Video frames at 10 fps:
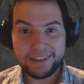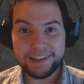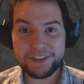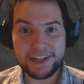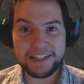
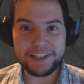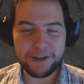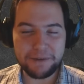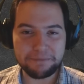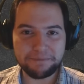in the days to
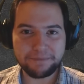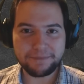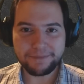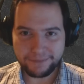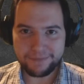come.
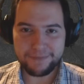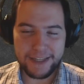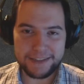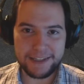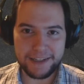
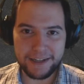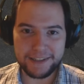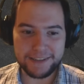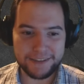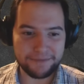See you
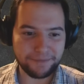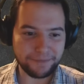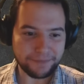guys.